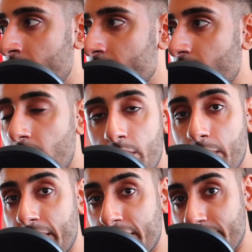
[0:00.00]
So what
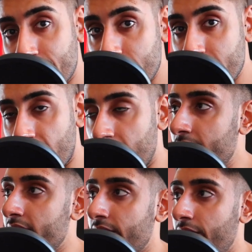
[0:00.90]
we can do now
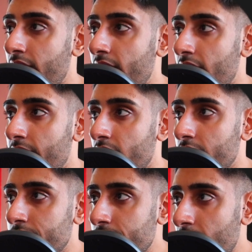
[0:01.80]
is a very clever
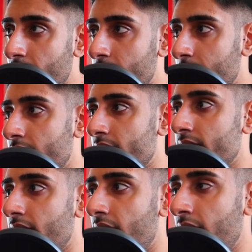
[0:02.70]
little trick. We can
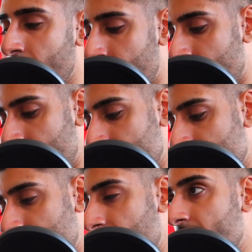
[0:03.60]
say
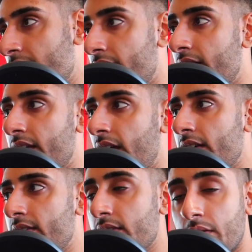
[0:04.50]
set the inner
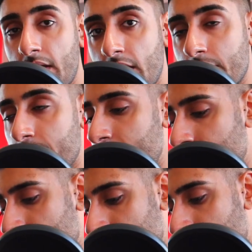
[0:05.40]
text, so
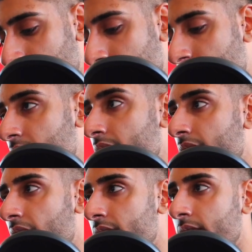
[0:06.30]
equal to the
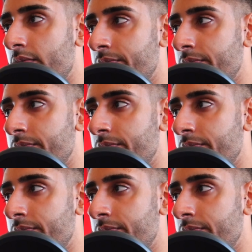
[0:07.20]
count.